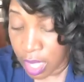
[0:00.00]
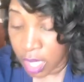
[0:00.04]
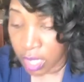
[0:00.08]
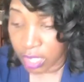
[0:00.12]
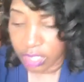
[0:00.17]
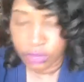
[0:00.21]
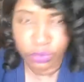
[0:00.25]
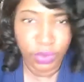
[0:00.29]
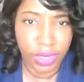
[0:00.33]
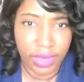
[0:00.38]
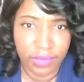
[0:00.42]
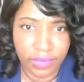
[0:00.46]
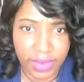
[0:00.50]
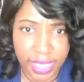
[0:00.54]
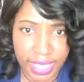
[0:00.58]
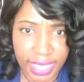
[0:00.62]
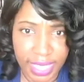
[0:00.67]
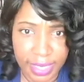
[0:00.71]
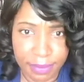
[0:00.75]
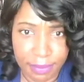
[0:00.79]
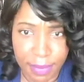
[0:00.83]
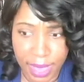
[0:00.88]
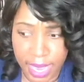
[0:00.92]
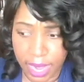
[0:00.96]
Because what if they
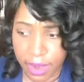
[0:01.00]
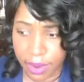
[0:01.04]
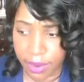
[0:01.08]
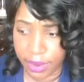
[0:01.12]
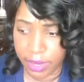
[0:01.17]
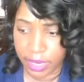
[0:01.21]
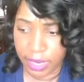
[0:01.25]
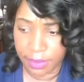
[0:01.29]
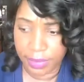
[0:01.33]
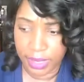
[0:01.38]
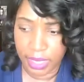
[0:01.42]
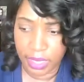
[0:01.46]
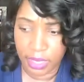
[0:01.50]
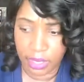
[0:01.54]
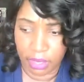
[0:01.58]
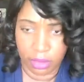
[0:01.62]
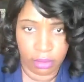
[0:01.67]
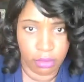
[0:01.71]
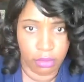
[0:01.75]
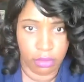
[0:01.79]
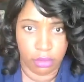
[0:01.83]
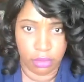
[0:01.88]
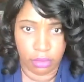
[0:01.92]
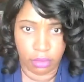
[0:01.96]
get married? I mean,